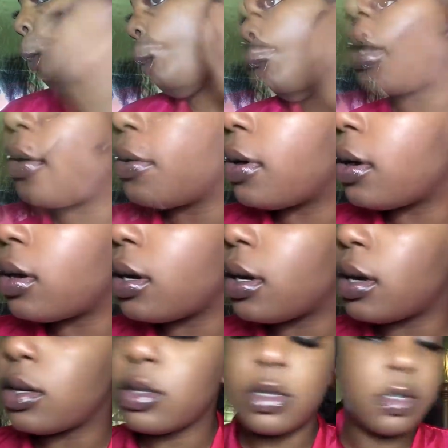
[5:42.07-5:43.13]
Now we're going to
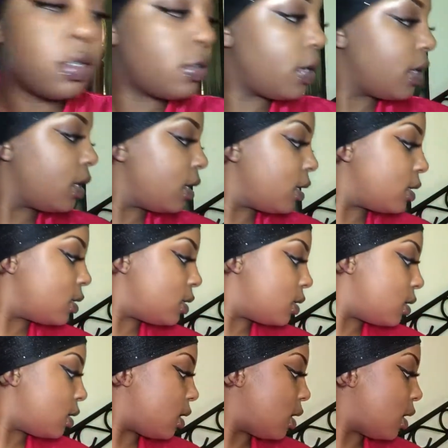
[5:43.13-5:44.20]
go straight into
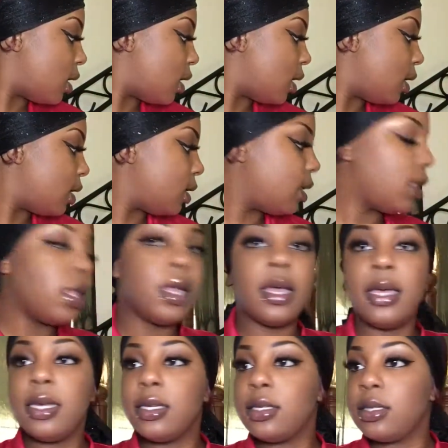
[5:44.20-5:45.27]

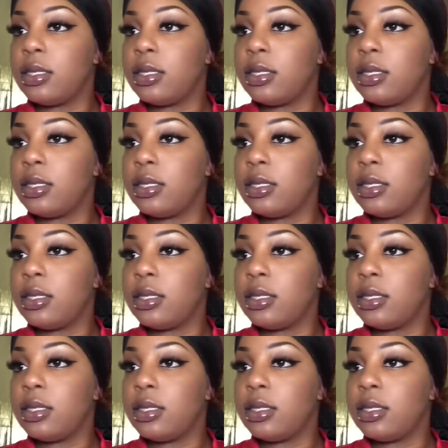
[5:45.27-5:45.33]
highlight.